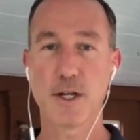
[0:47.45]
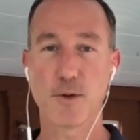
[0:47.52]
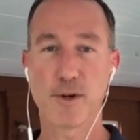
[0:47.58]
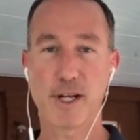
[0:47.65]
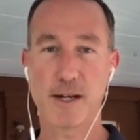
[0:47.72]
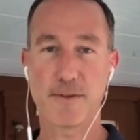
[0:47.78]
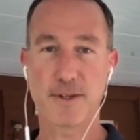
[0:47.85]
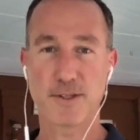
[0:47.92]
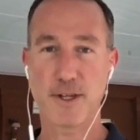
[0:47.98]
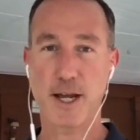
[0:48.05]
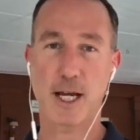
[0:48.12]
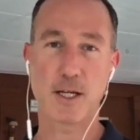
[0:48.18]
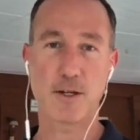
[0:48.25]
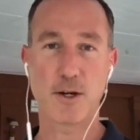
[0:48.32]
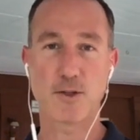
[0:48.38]
we have a
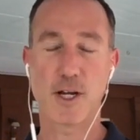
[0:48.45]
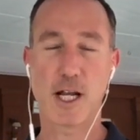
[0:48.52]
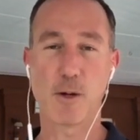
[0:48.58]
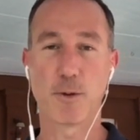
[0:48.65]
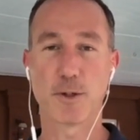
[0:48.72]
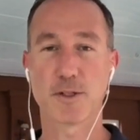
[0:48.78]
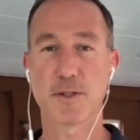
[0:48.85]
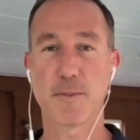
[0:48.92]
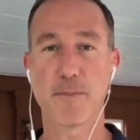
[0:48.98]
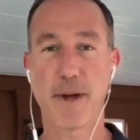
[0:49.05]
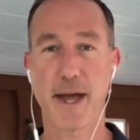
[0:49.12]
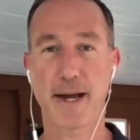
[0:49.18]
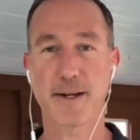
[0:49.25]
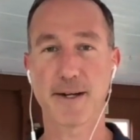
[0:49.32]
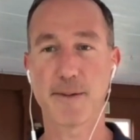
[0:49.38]
secondary channel, which is a
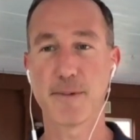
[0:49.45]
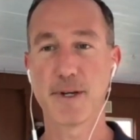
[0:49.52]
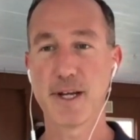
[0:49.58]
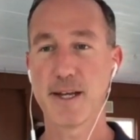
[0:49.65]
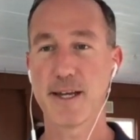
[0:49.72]
backup.